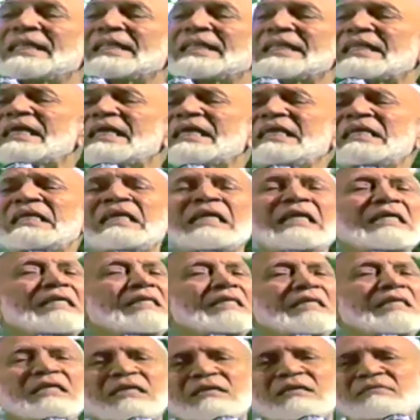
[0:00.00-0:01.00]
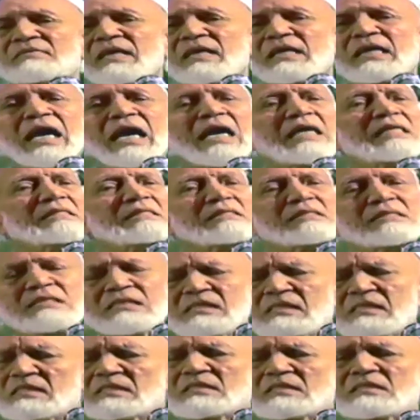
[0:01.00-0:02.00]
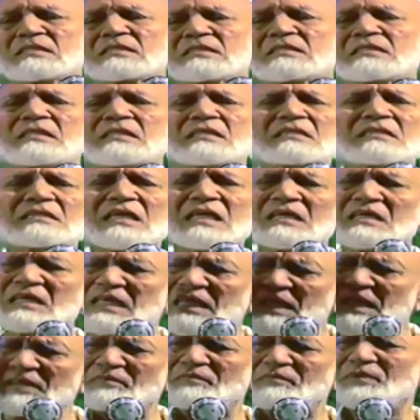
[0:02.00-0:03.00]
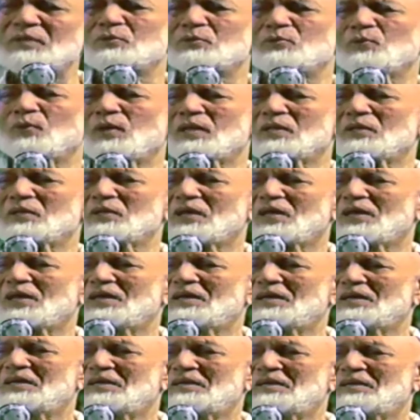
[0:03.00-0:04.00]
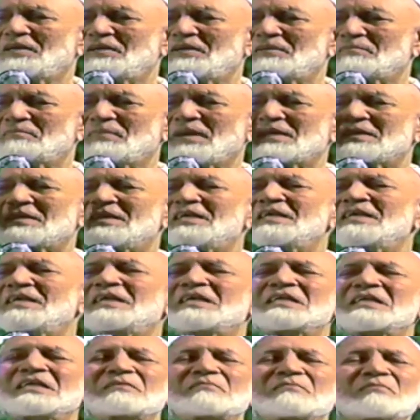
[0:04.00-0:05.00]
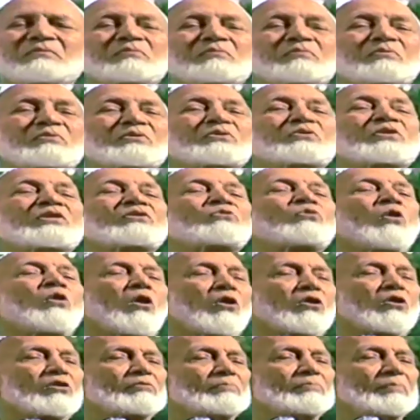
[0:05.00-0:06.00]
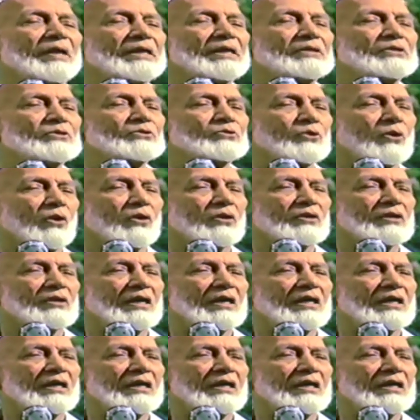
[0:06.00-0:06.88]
and then If the guy is still resistant, then leave it to Allah. But talk, man, talk.